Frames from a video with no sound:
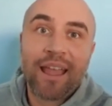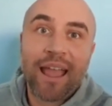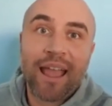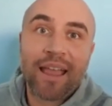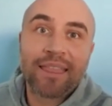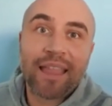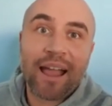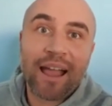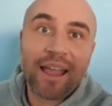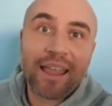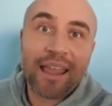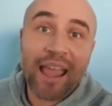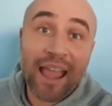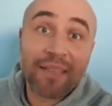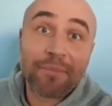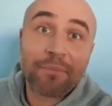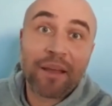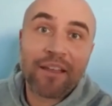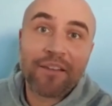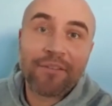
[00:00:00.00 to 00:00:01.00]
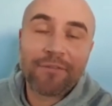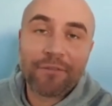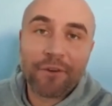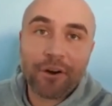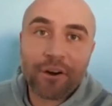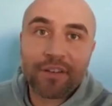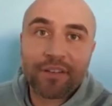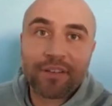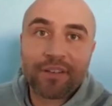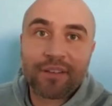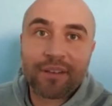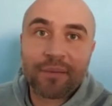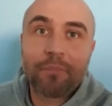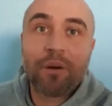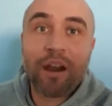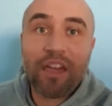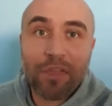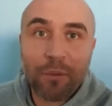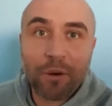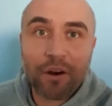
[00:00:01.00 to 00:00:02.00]
And I had my first
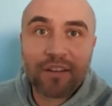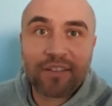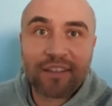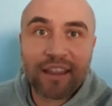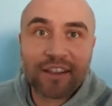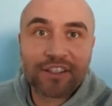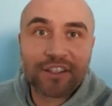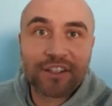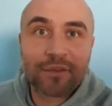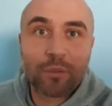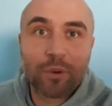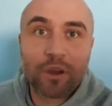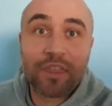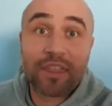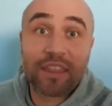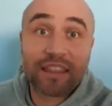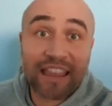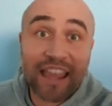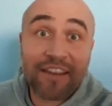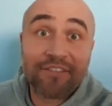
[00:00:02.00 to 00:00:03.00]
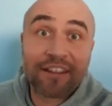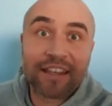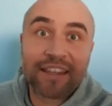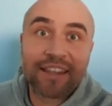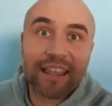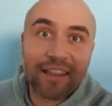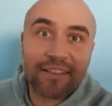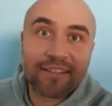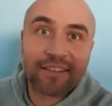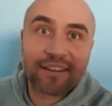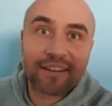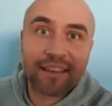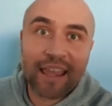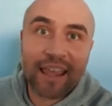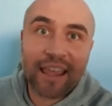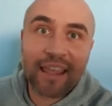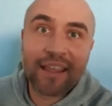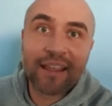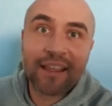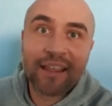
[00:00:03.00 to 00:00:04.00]
breathwork session with Devin
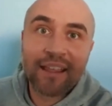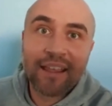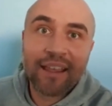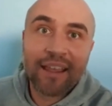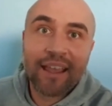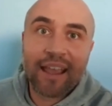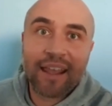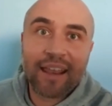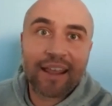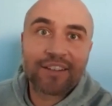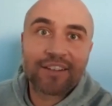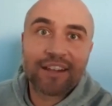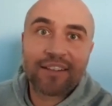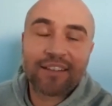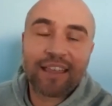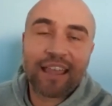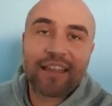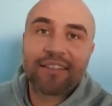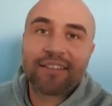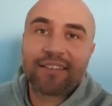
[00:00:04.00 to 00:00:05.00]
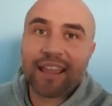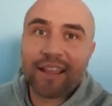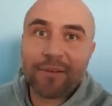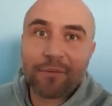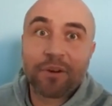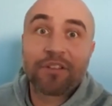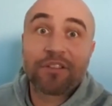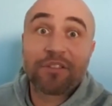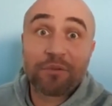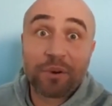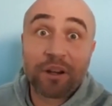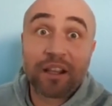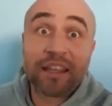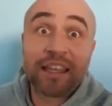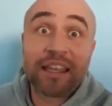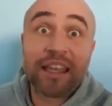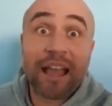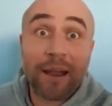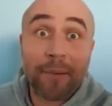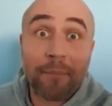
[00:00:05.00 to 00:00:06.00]
yesterday. And I just can't say it was
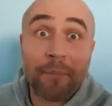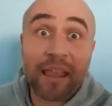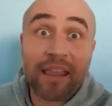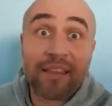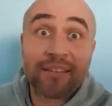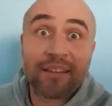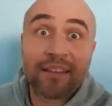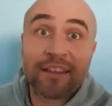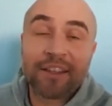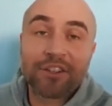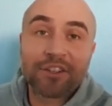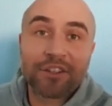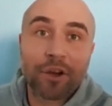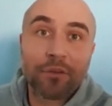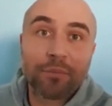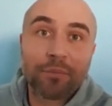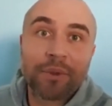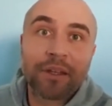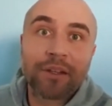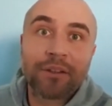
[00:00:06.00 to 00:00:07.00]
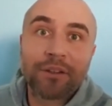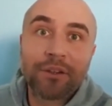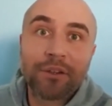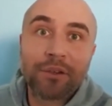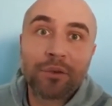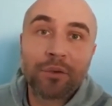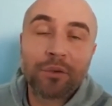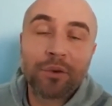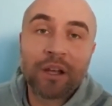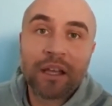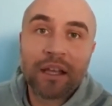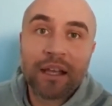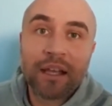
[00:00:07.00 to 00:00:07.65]
really amazing. He showed me a new